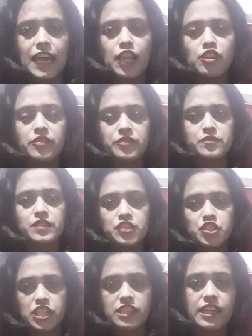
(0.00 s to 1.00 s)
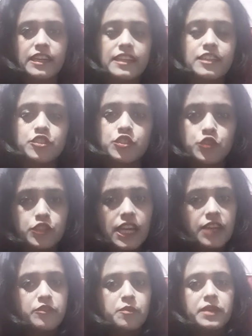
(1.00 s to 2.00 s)
Hello everyone, Shraddha here. So today
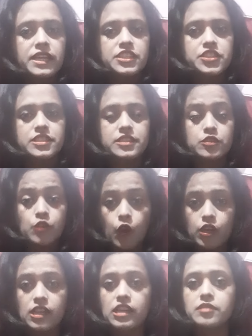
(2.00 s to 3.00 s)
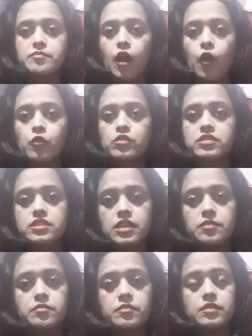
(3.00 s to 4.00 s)
I will be talking about
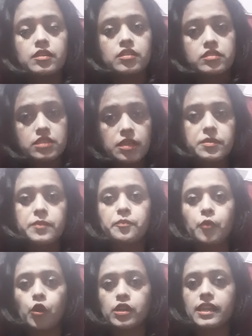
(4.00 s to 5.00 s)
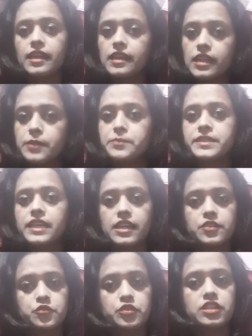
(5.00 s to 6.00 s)
some important tips
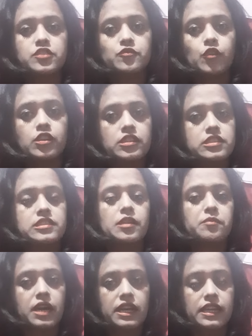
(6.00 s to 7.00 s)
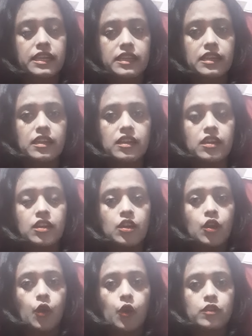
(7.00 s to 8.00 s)
and tricks for digital marketing,
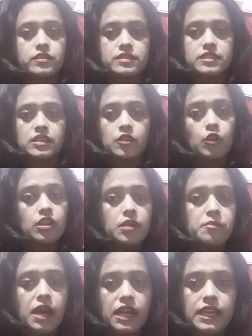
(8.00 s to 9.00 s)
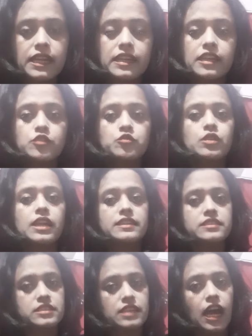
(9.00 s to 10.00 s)
or say only marketing. So
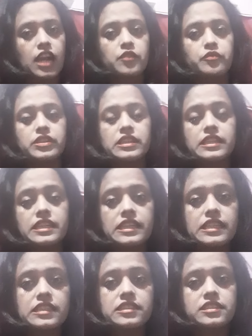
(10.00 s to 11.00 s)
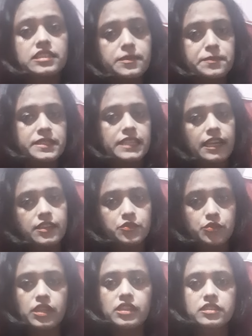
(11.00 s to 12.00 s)
let's start with these tips and
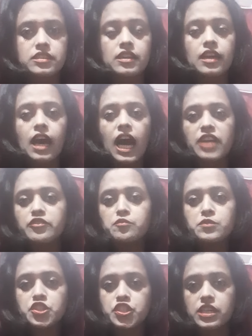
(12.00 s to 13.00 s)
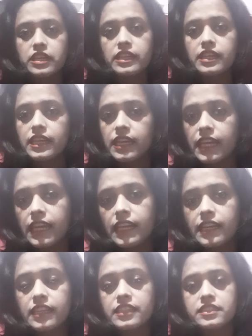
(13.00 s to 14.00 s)
tricks. I will be sharing
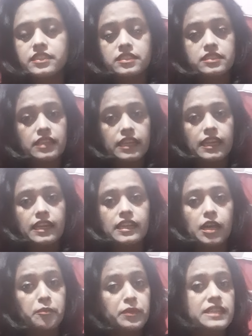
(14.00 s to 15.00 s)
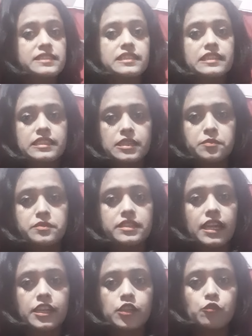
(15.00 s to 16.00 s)
eight amazing tips
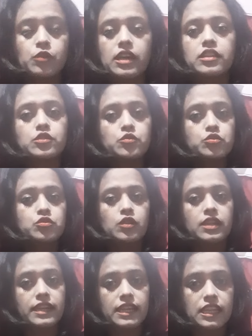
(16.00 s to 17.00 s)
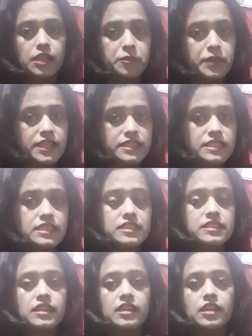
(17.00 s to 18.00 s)
that you can use on a daily
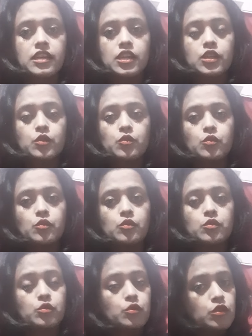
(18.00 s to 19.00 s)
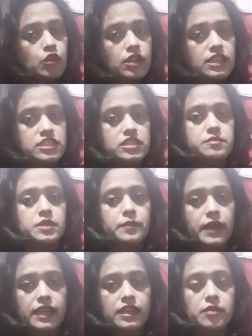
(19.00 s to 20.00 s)
basis to know your customer
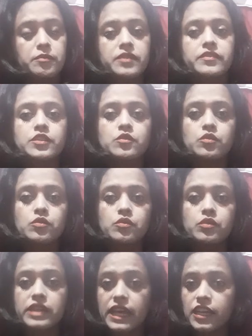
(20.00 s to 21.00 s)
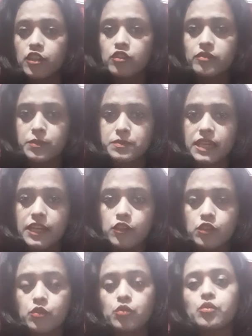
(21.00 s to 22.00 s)
better, maybe to rank your website
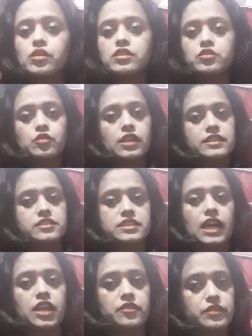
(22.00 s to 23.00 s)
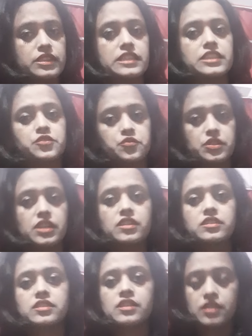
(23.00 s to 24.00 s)
on Google. So let's start with these
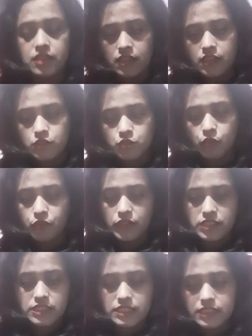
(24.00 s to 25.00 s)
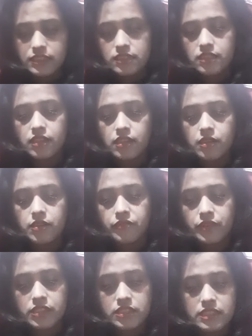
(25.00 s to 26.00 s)
tricks. So first
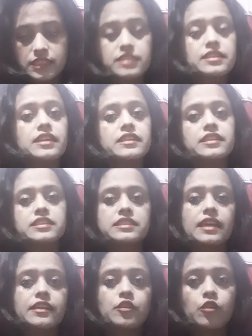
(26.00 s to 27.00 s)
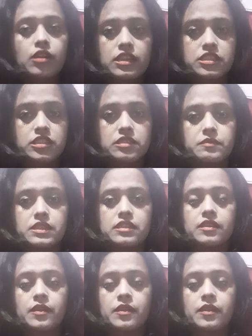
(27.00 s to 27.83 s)
is understand your customer.